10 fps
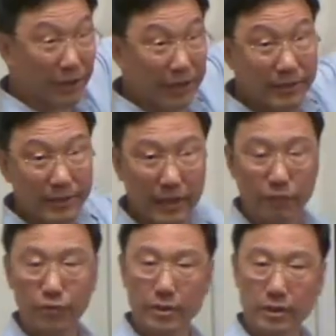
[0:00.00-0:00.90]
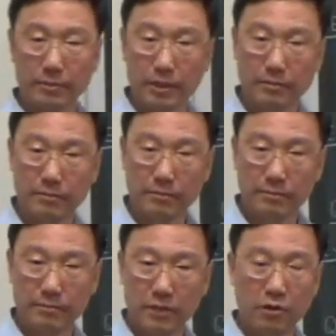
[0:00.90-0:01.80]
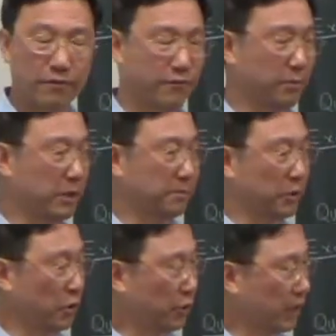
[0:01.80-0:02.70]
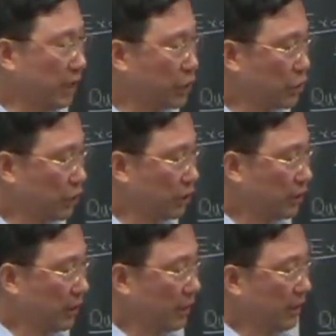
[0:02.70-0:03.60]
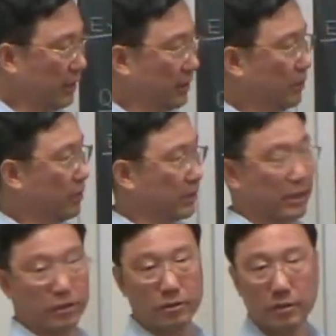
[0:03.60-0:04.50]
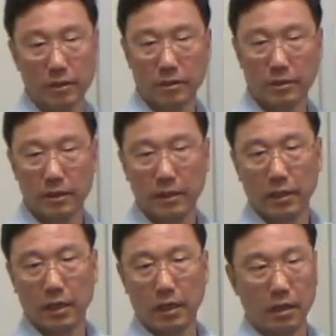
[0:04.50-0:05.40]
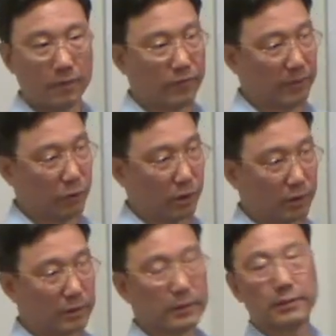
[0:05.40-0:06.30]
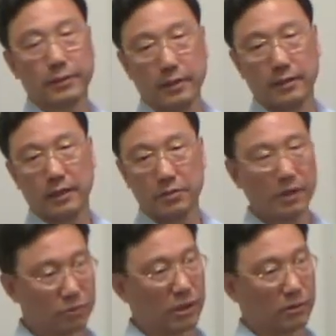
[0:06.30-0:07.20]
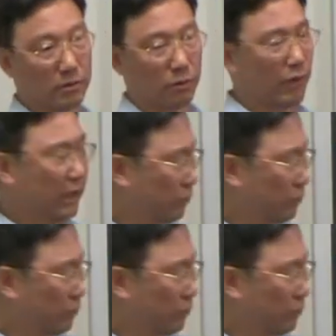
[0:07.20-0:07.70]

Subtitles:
case and re-examine from the prolongation and the relaxation framework. Okay, that's what I'm trying to do. Why